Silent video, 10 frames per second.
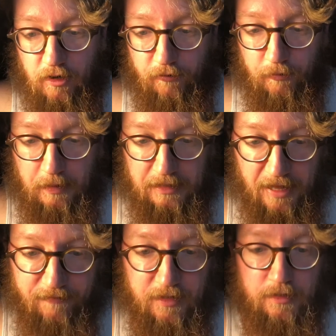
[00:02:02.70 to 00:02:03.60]
go from
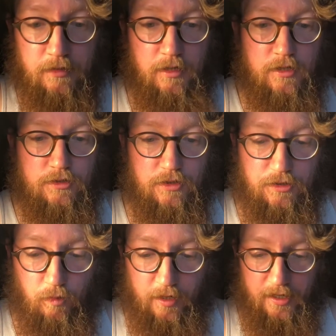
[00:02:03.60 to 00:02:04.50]
11 to
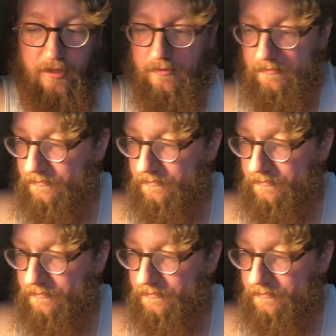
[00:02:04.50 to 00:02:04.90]
20?